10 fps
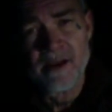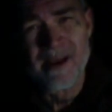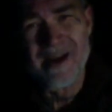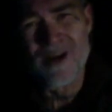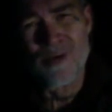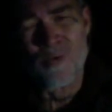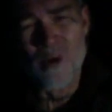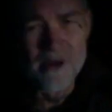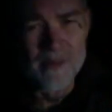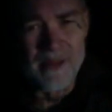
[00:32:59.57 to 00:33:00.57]
And I don't
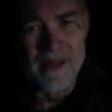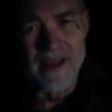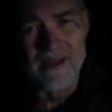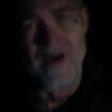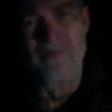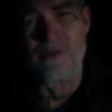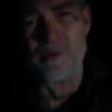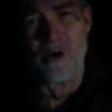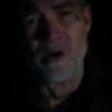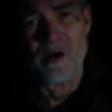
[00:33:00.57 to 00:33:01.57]
want to be that comfortable